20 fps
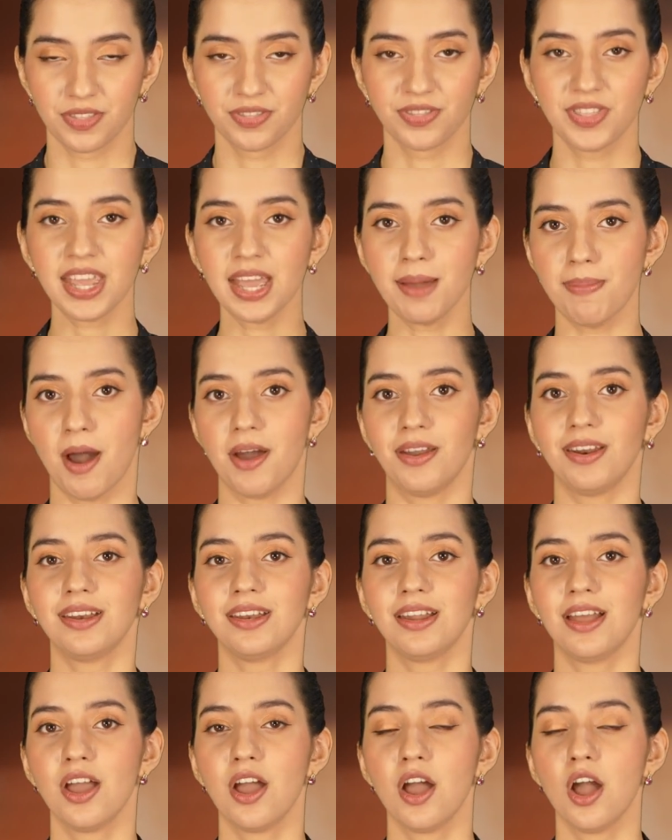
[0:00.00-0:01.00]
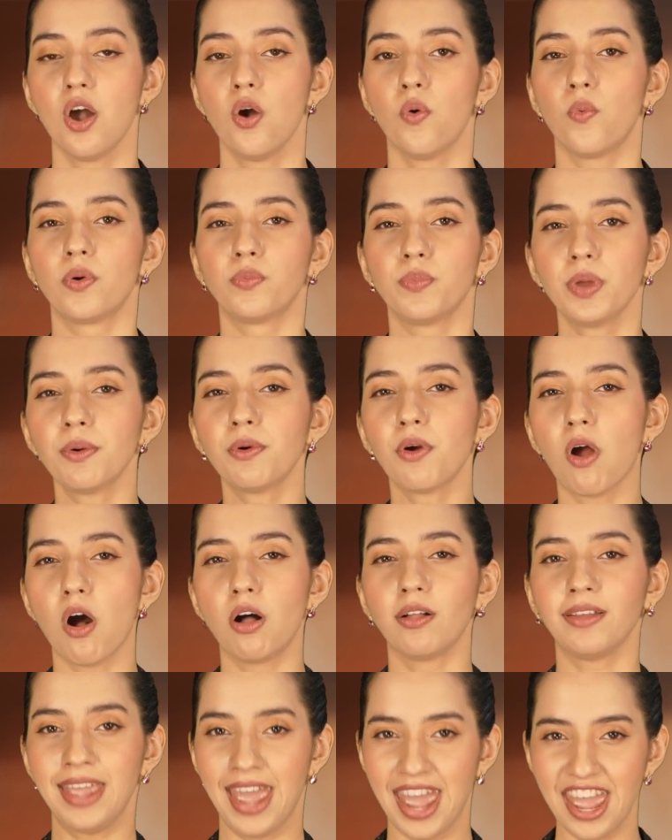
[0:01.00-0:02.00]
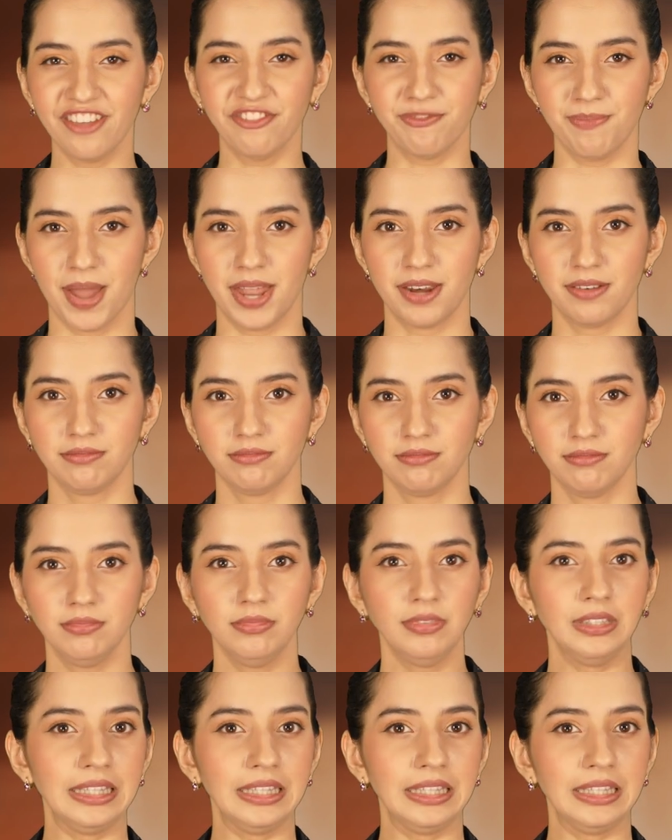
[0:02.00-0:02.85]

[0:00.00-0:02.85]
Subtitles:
Think about it. When we were all cavemen